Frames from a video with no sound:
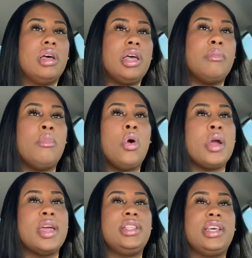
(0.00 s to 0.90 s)
more
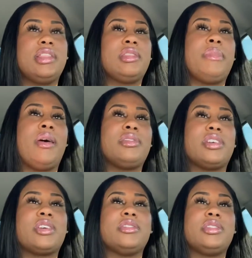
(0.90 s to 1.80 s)
in depth about the
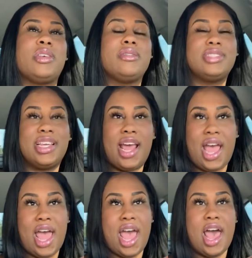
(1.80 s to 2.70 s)
concerns that I
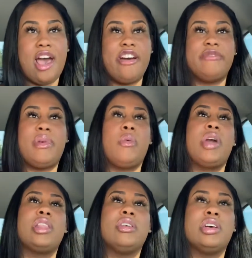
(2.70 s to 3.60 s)
have, my
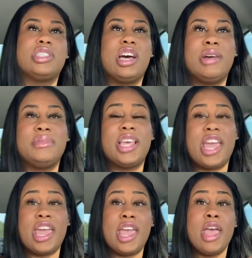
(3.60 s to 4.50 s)
weight loss
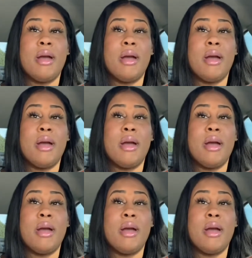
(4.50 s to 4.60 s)
update,